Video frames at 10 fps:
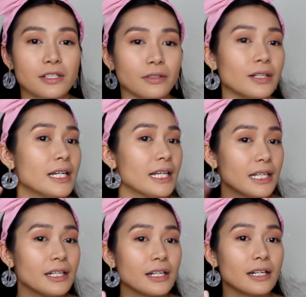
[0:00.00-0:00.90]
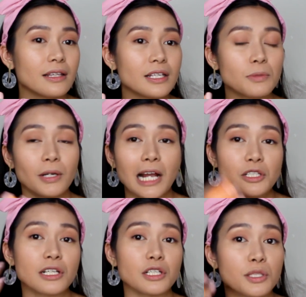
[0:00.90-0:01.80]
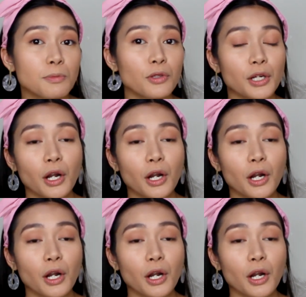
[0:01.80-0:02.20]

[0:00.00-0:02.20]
So here, this one actually has smoother